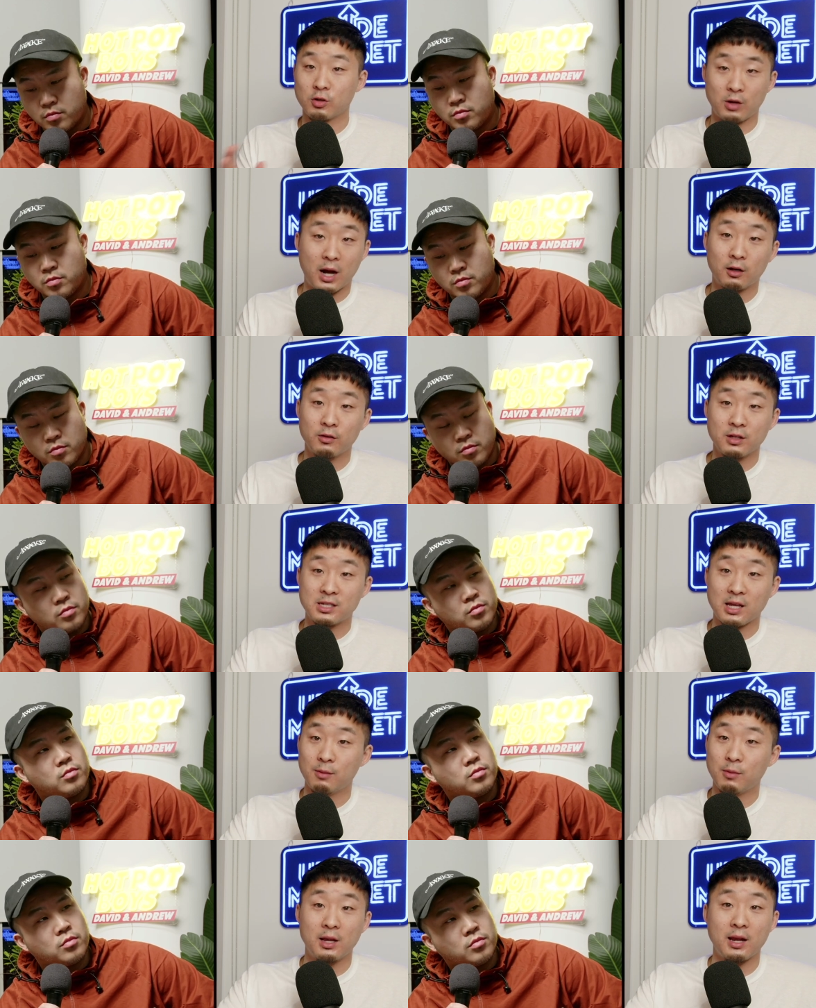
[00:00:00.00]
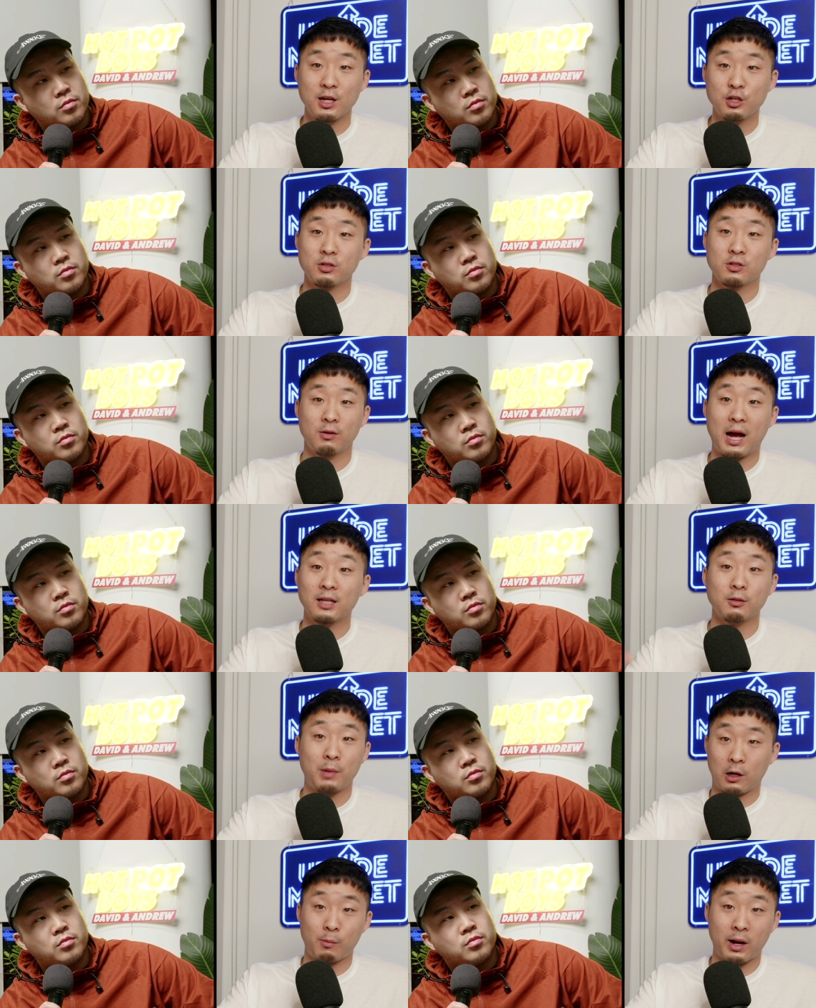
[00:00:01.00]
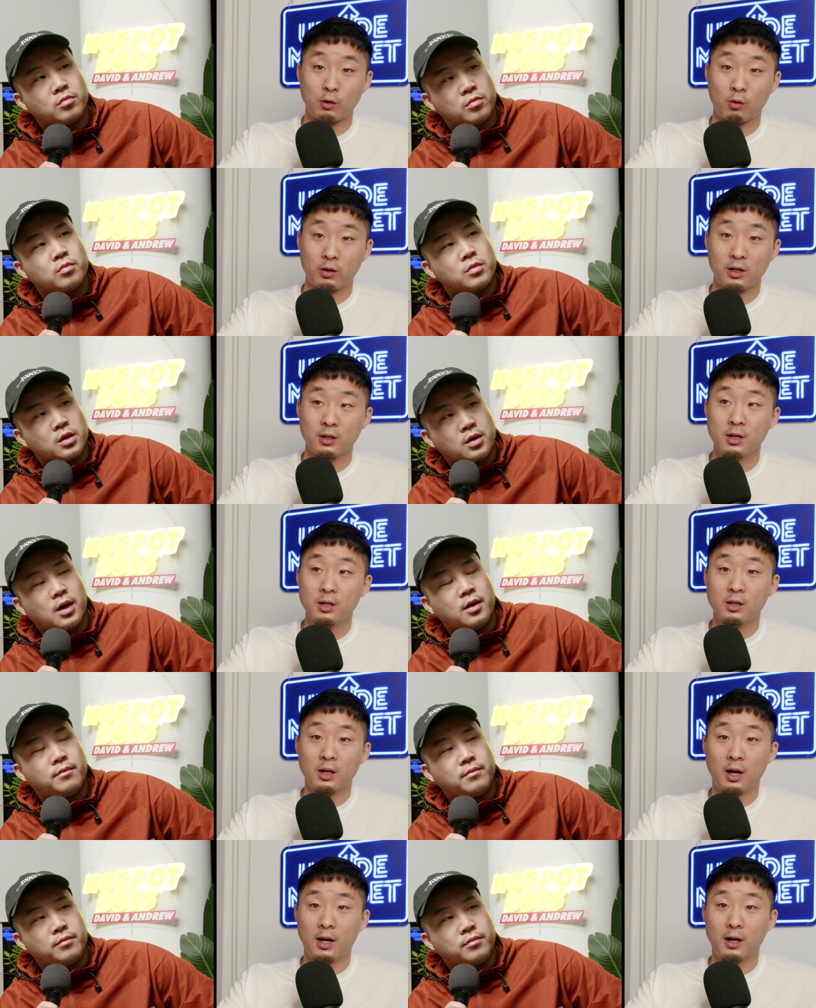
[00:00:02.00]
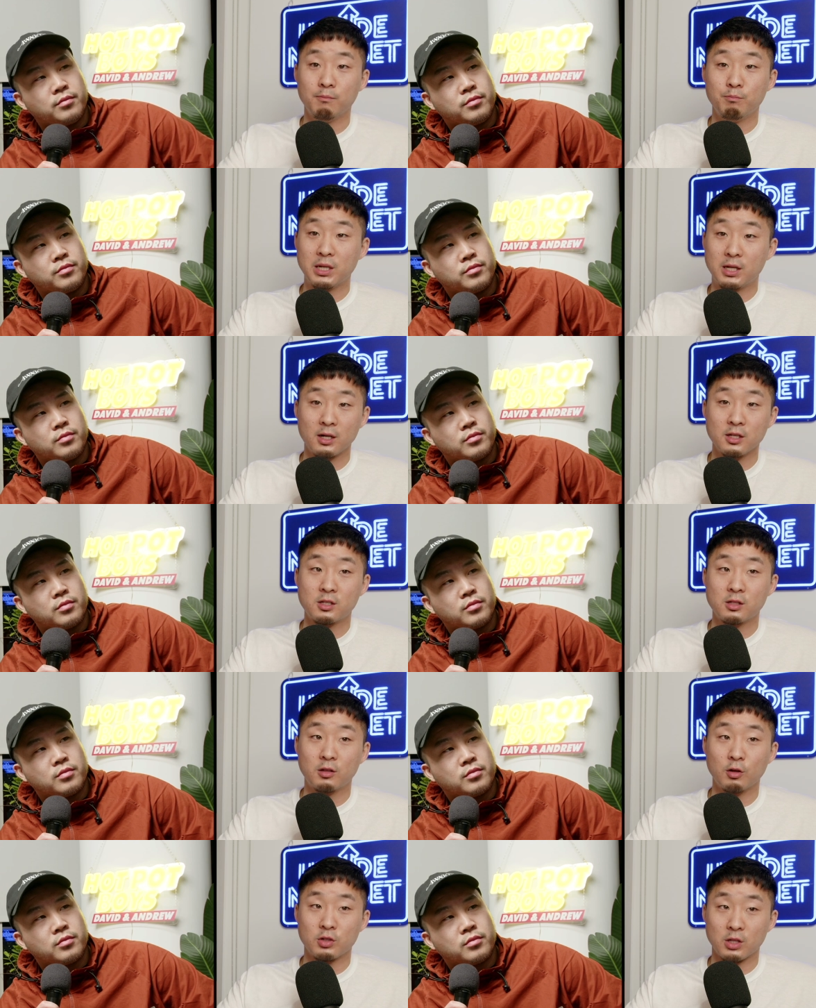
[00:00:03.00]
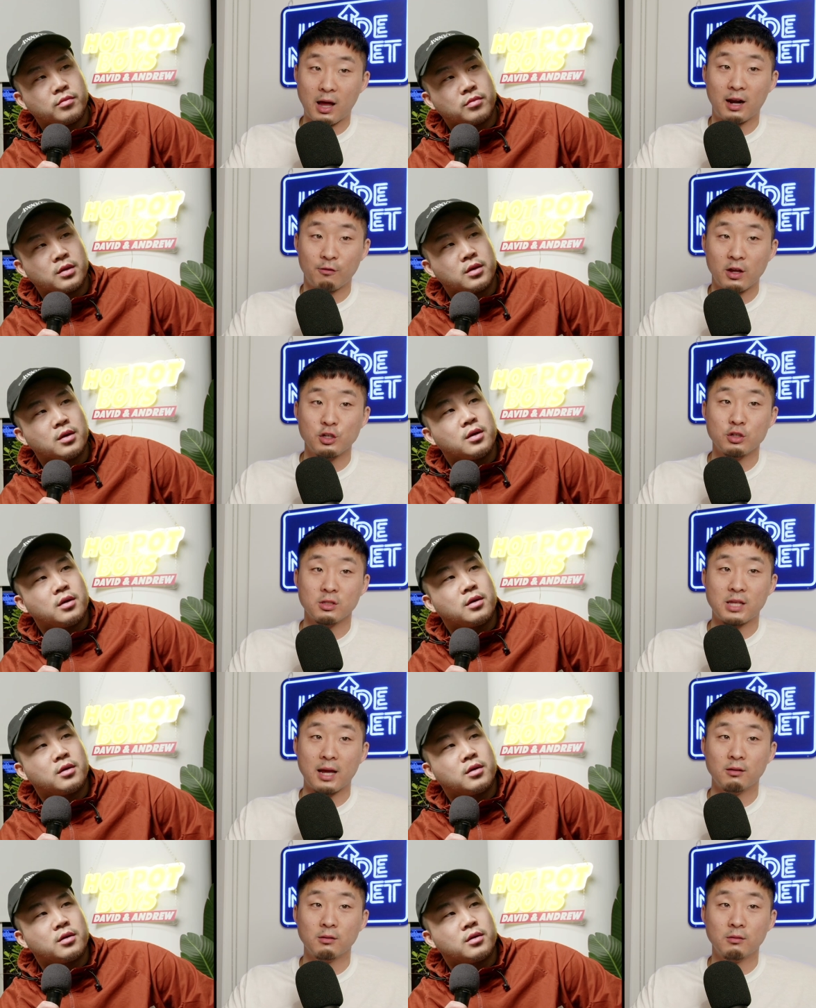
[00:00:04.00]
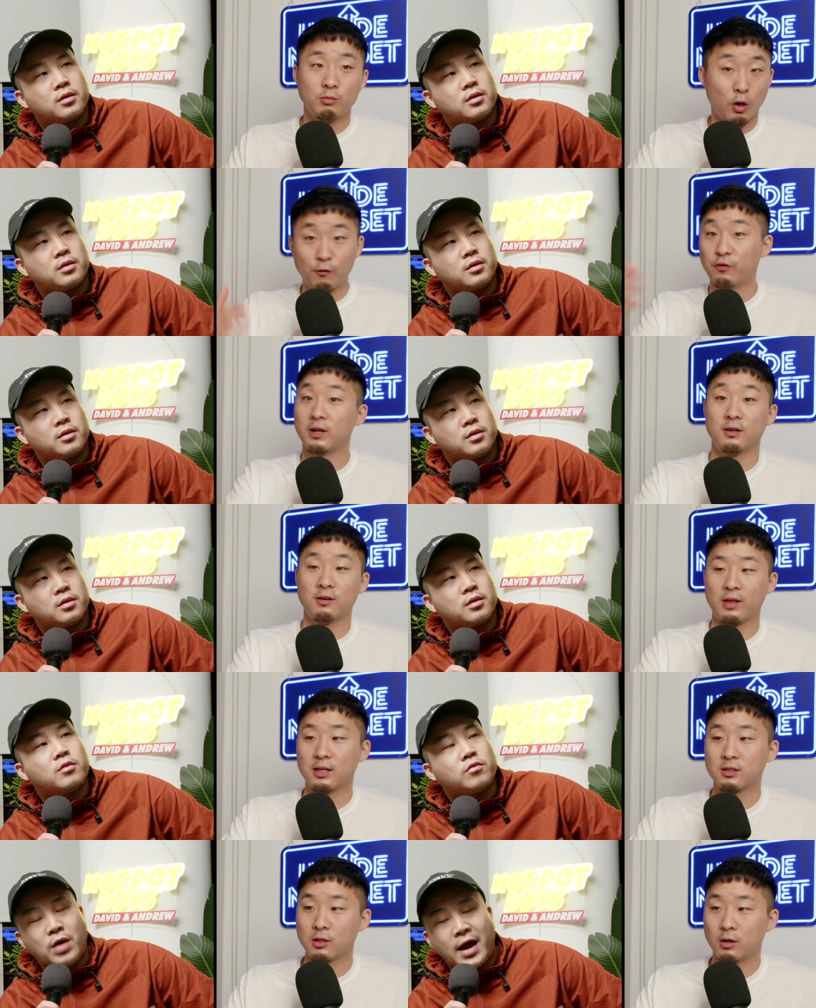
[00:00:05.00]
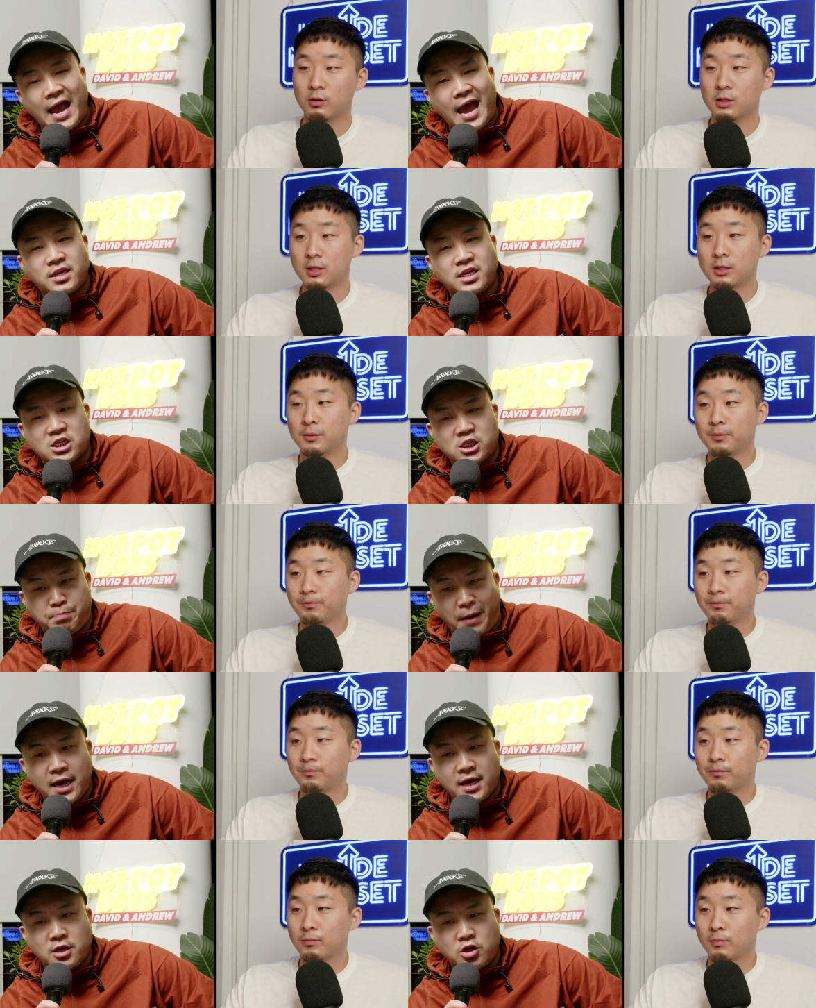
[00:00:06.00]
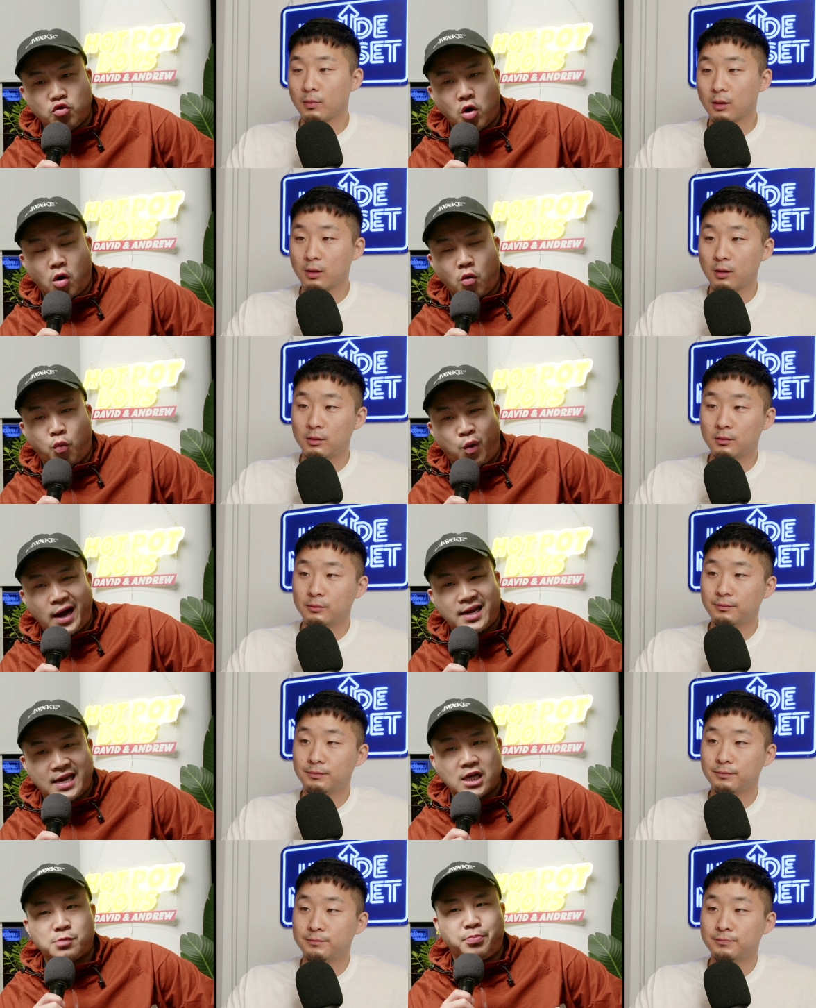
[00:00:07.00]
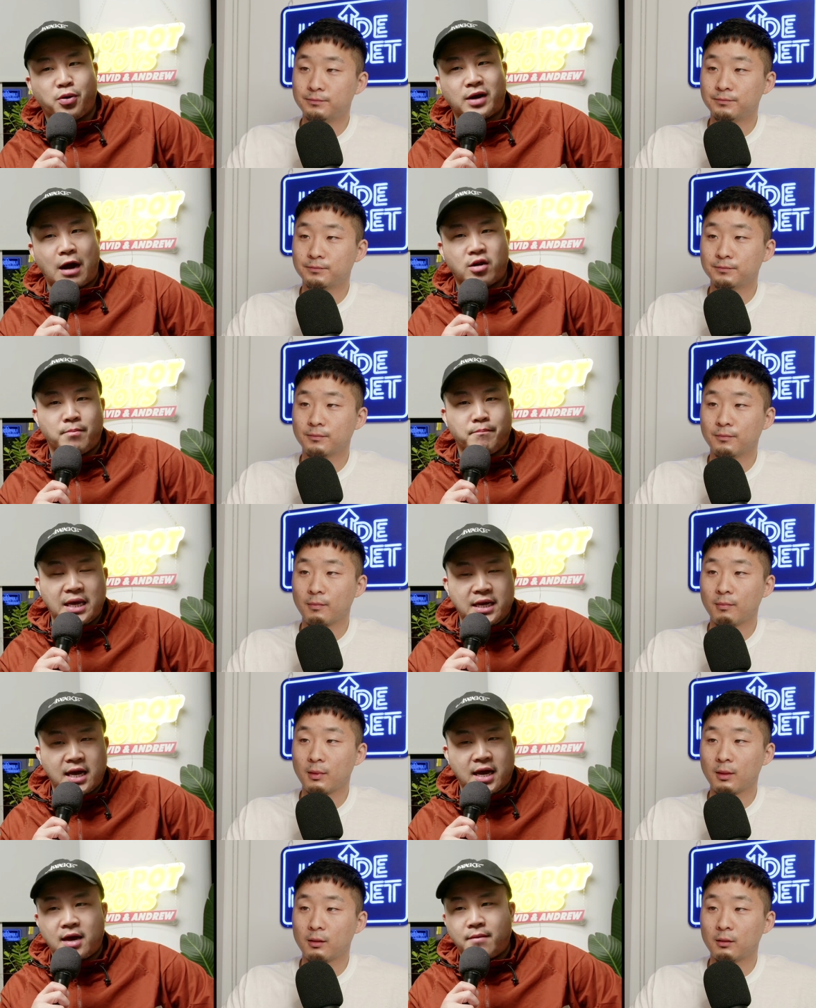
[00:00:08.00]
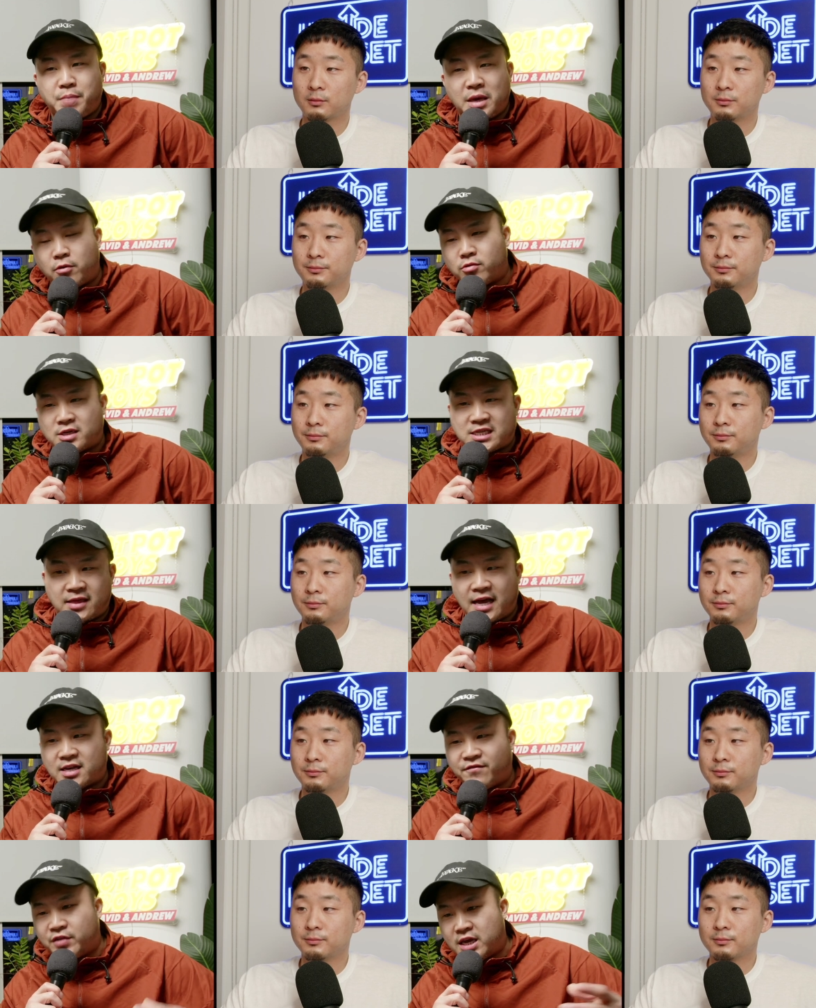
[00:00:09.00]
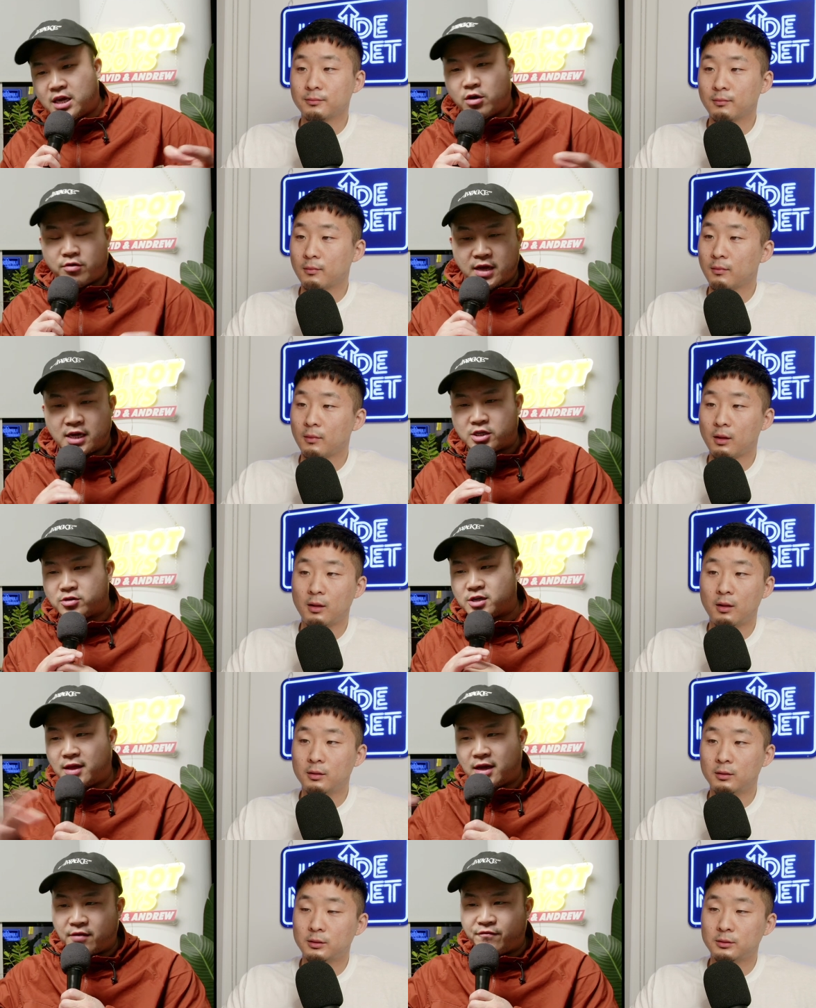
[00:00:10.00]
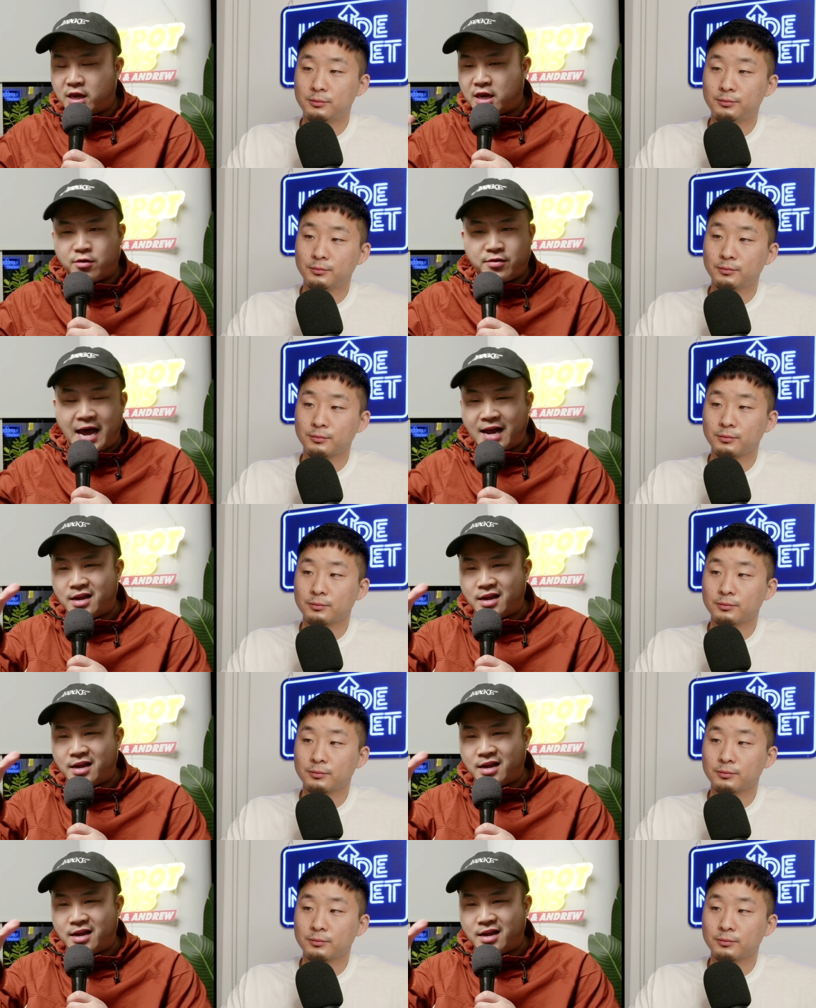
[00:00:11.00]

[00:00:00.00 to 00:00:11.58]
Speaker 1: are not all the same. And Asians are not the mono minority yeah. um, because there's a lot of Asians that don't fit into that.
Speaker 2: So. Right. And despite, you know, what gets put out in the media and people selectively hear this or selectively hear that,